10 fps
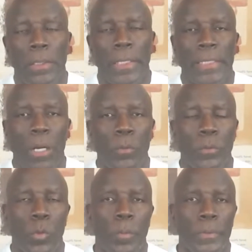And I was
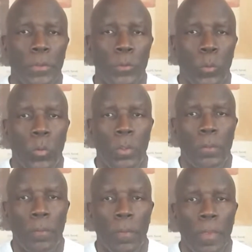gonna open the door,
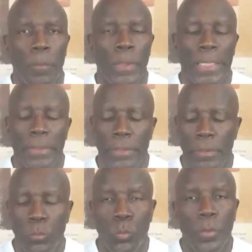but I
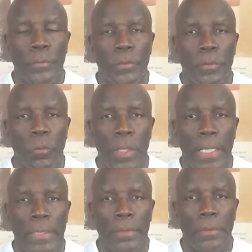didn't want to.
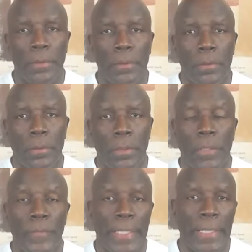Why?
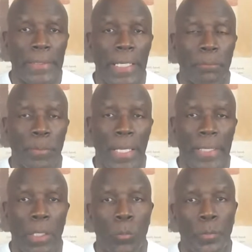If it had gotten bad,
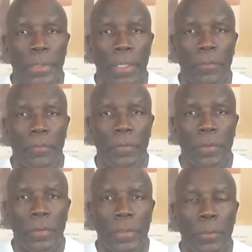I would have.
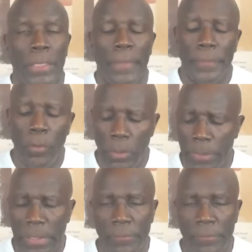But I thought about it.